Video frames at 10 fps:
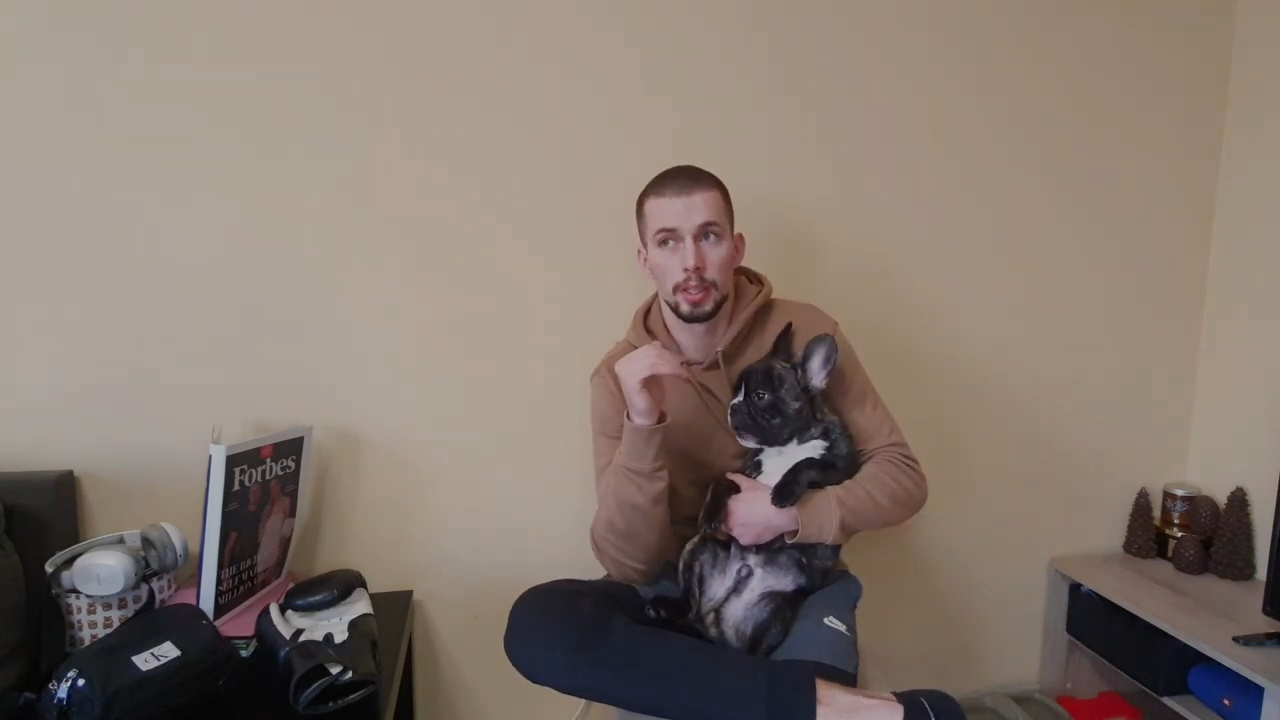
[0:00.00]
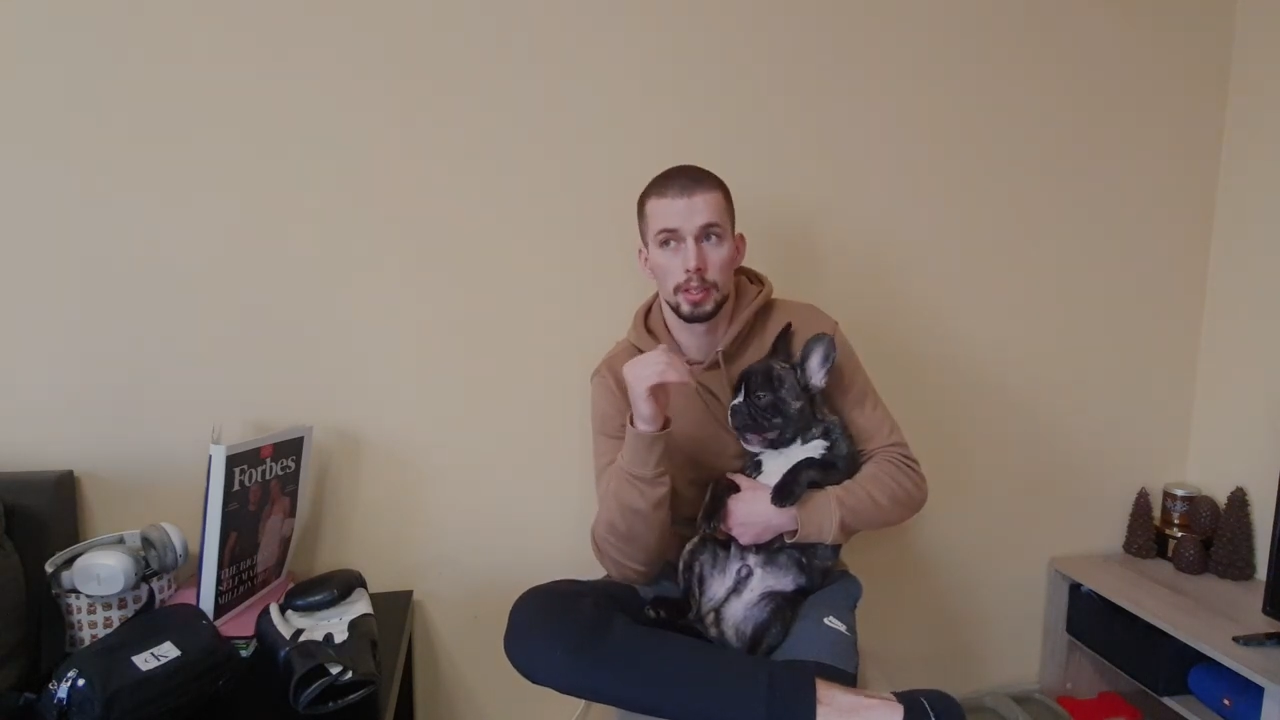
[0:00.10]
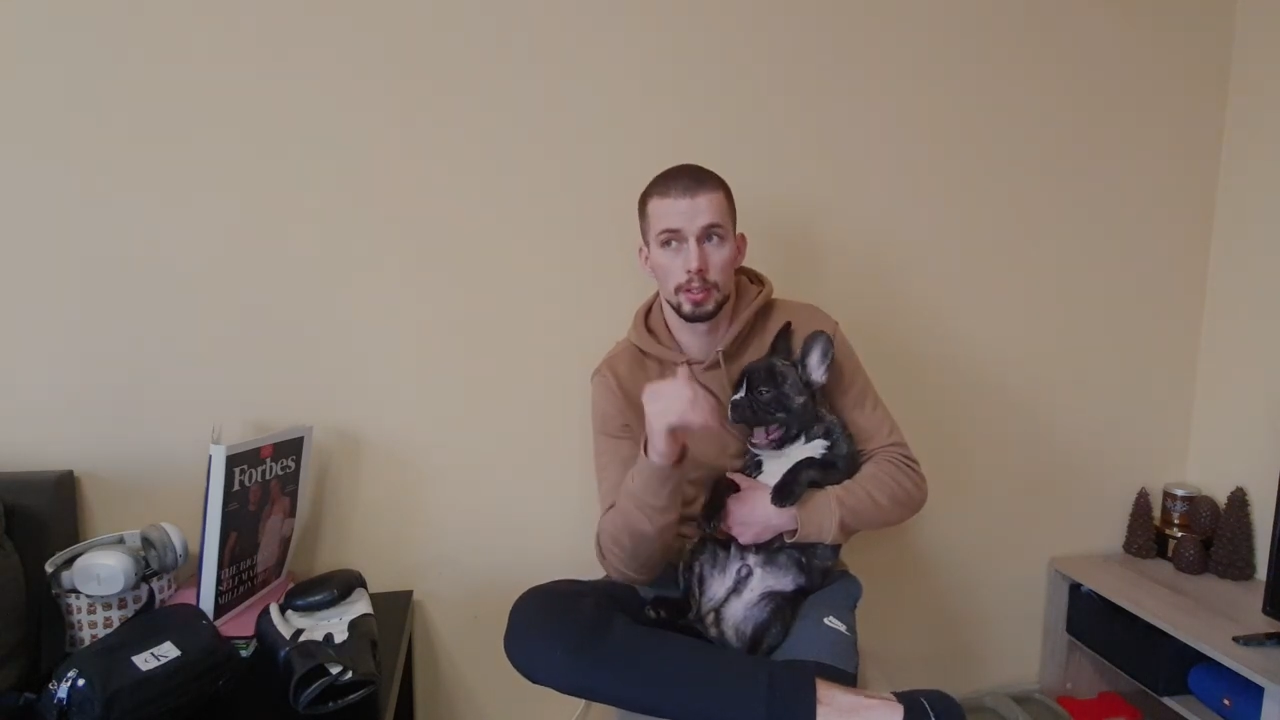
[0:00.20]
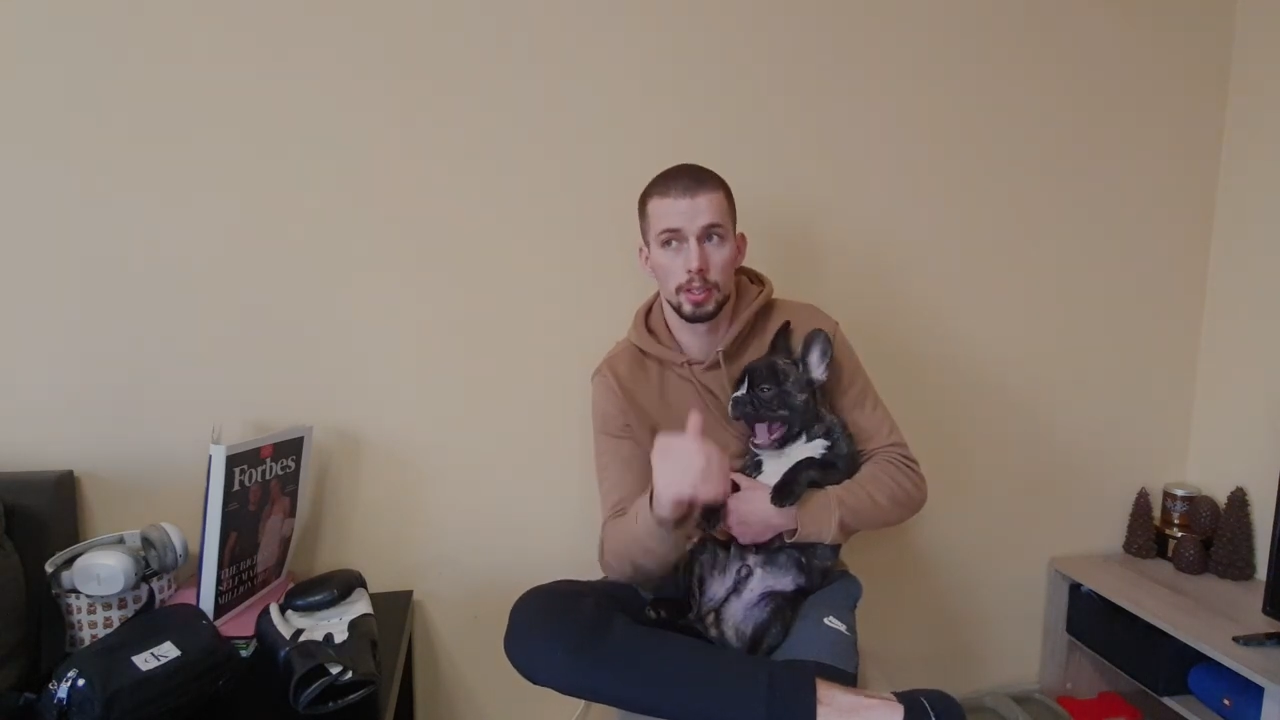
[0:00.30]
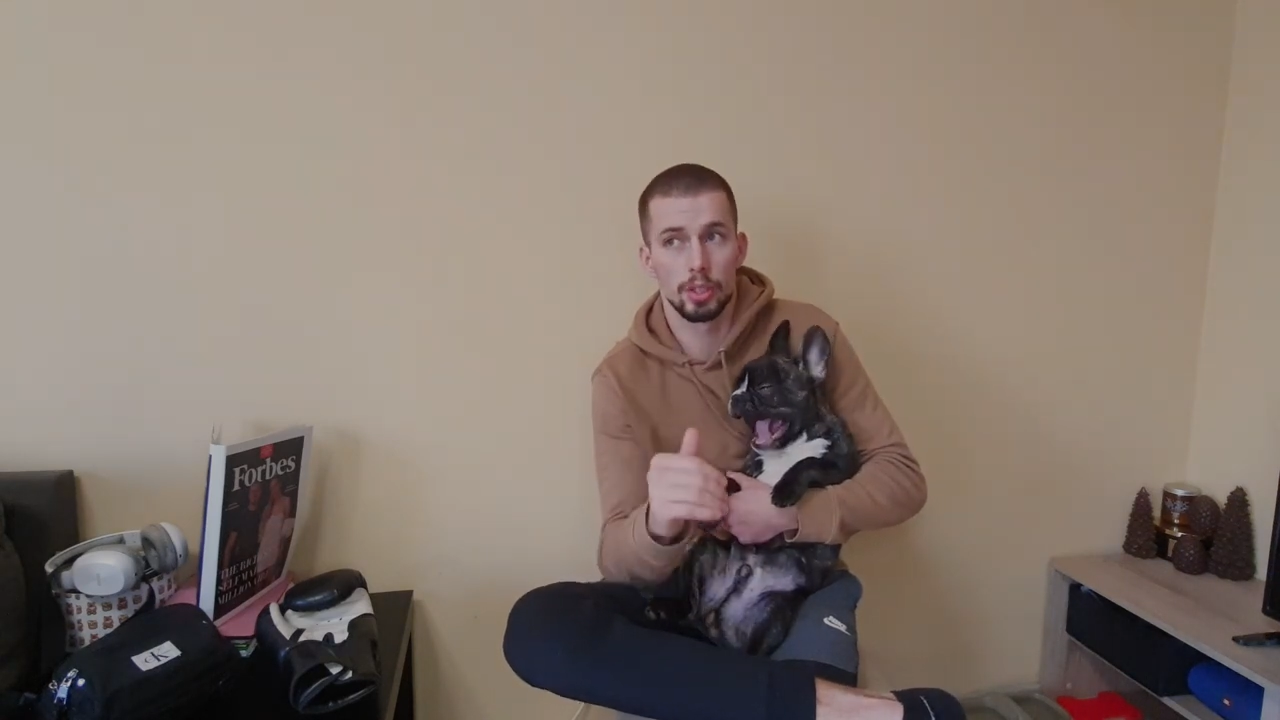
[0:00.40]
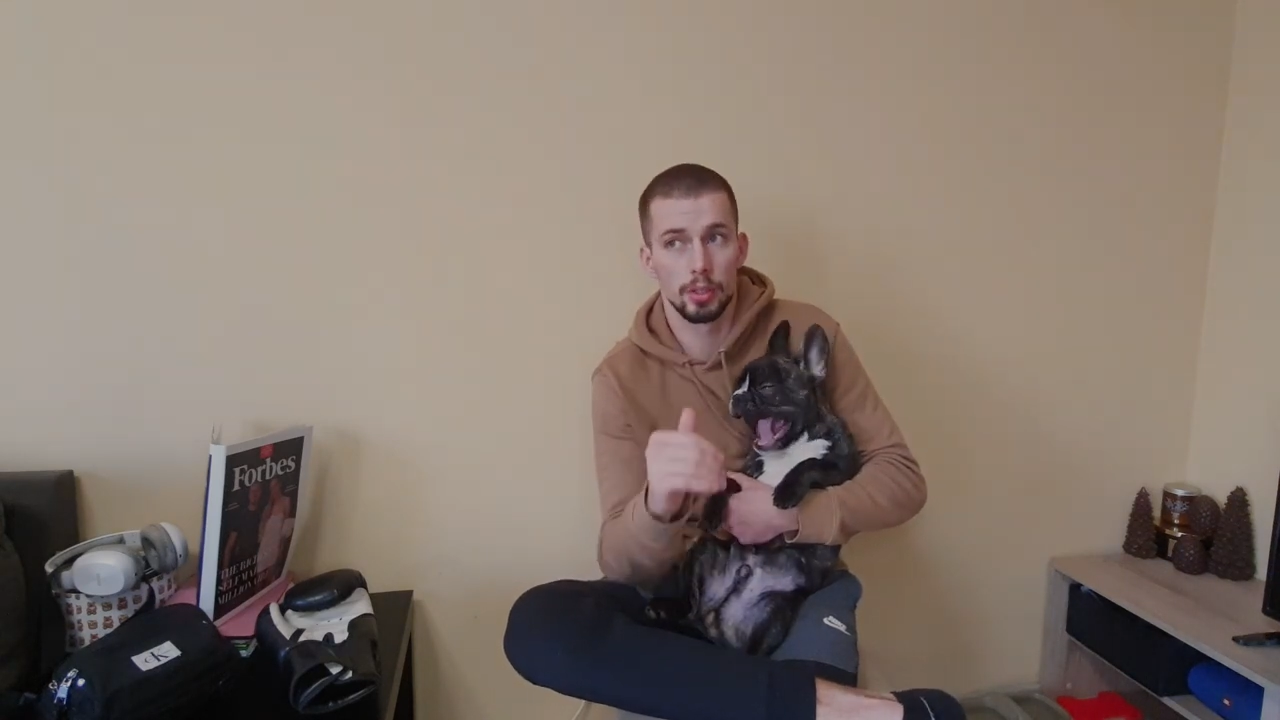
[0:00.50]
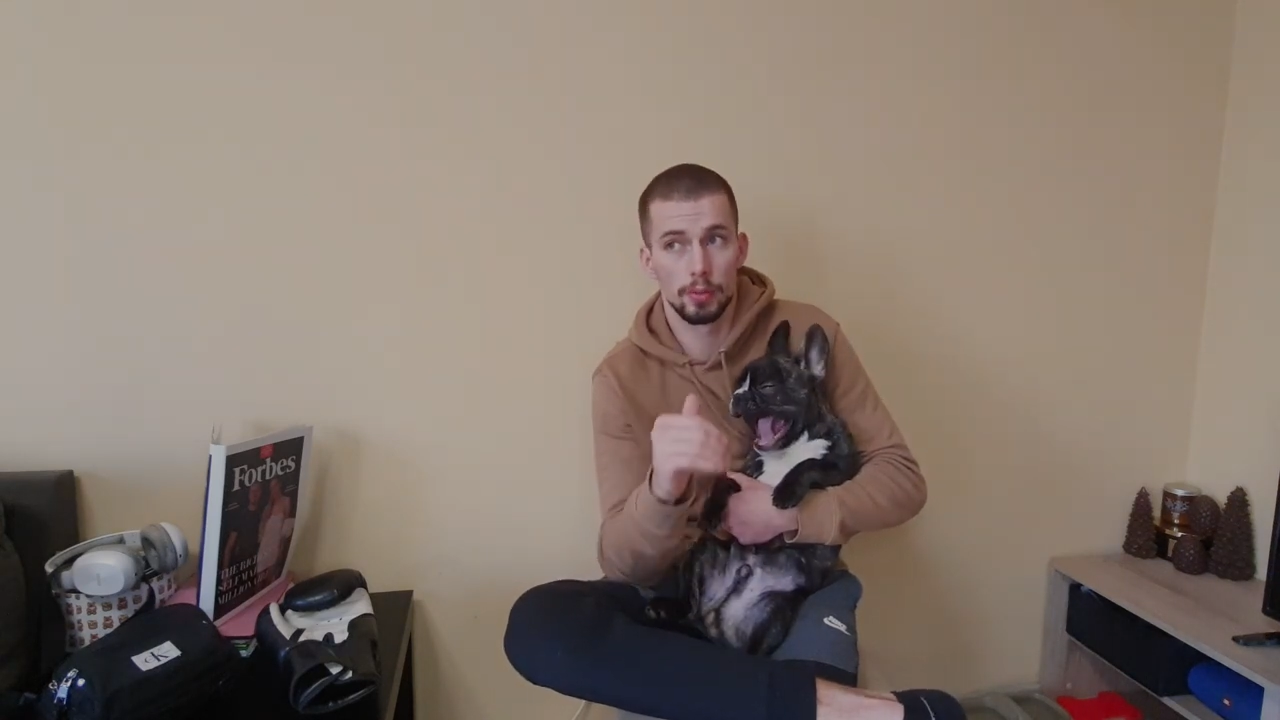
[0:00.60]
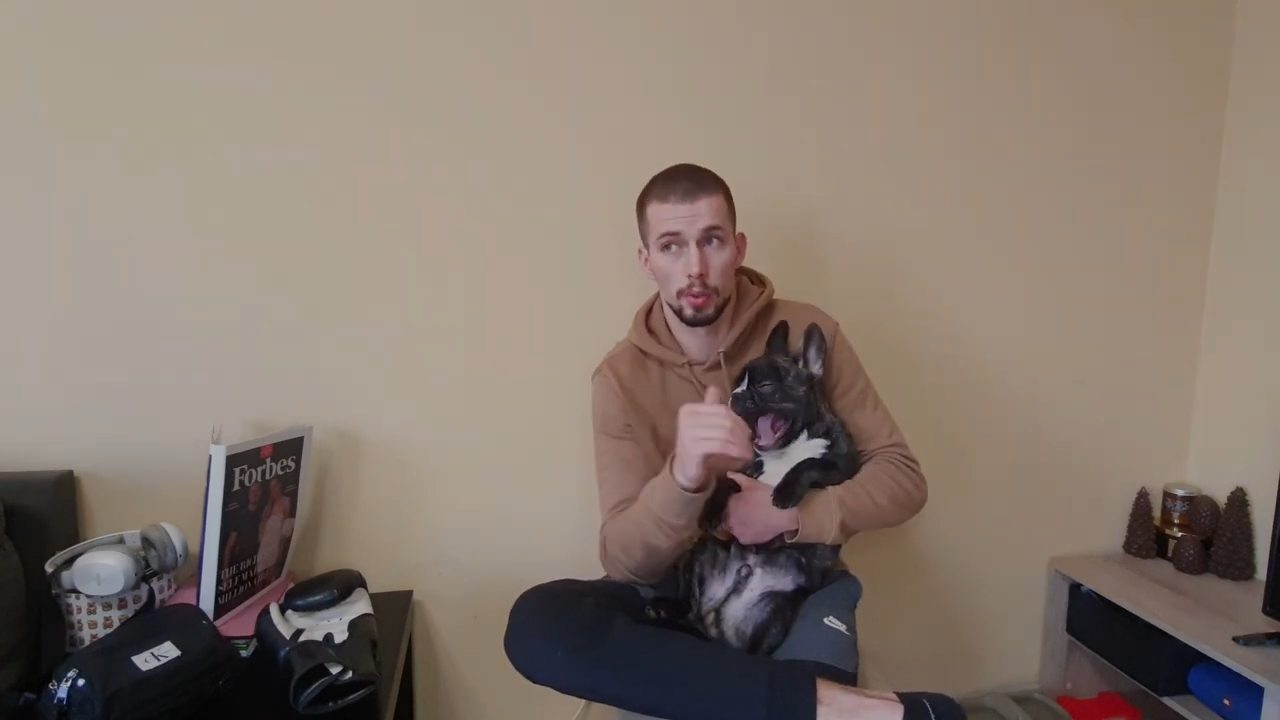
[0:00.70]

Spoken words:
transitioned